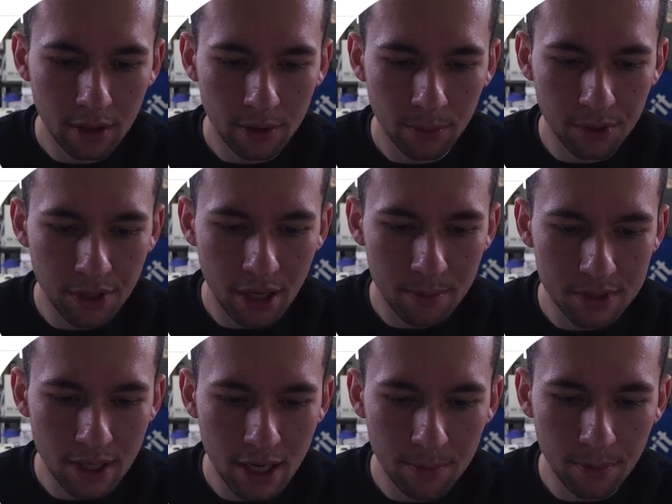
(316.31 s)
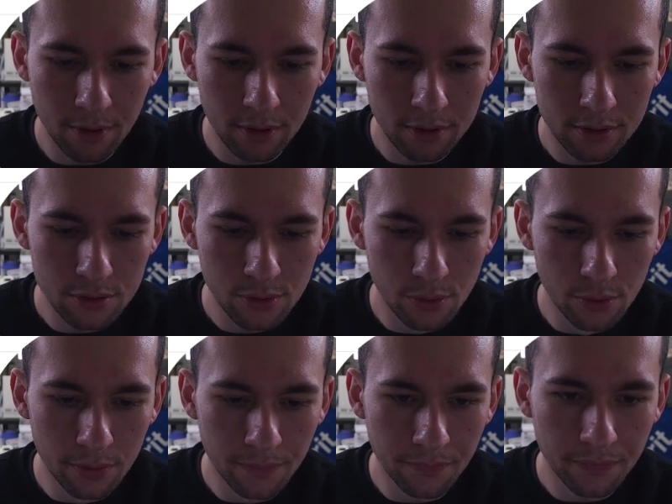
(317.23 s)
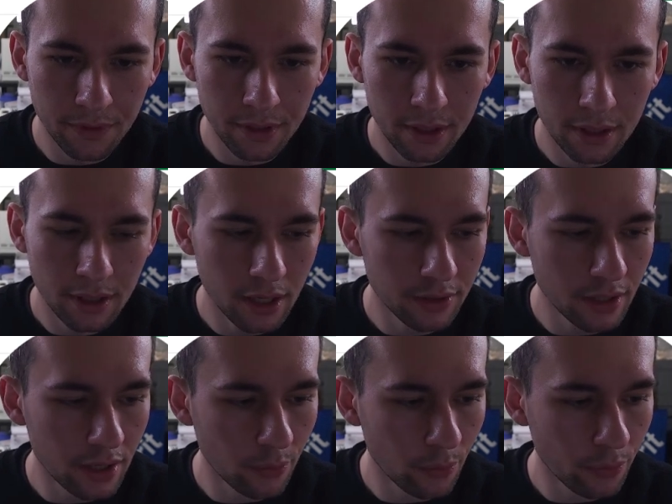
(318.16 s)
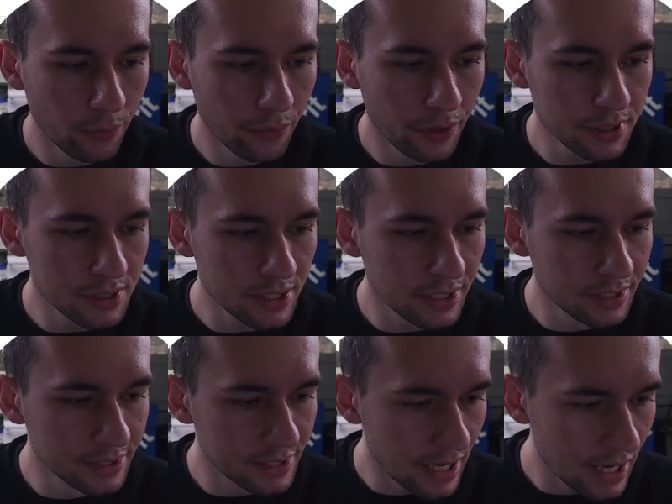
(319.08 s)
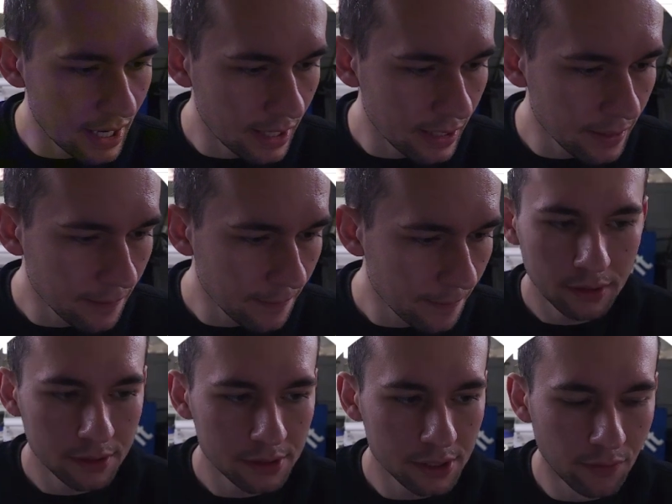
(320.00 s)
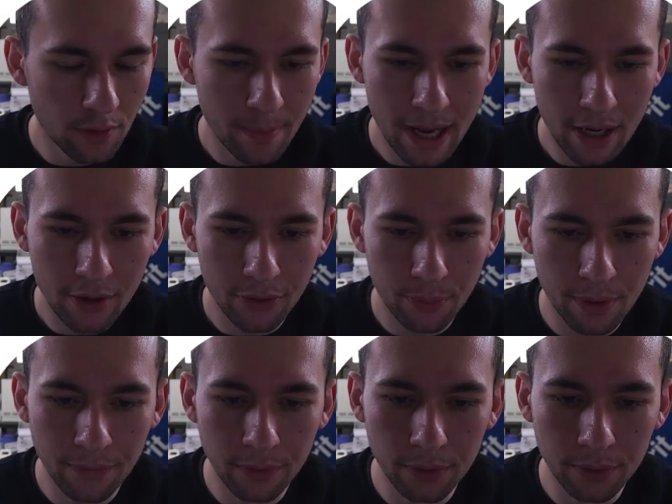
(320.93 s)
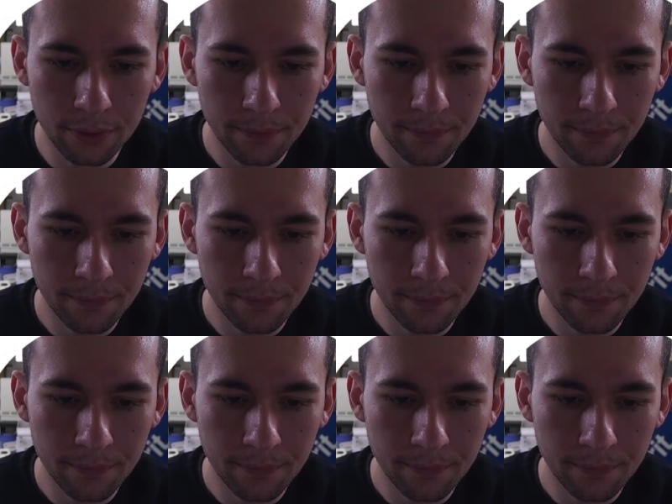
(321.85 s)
1 times diameter, tool, and then this is a silverback 3 flute,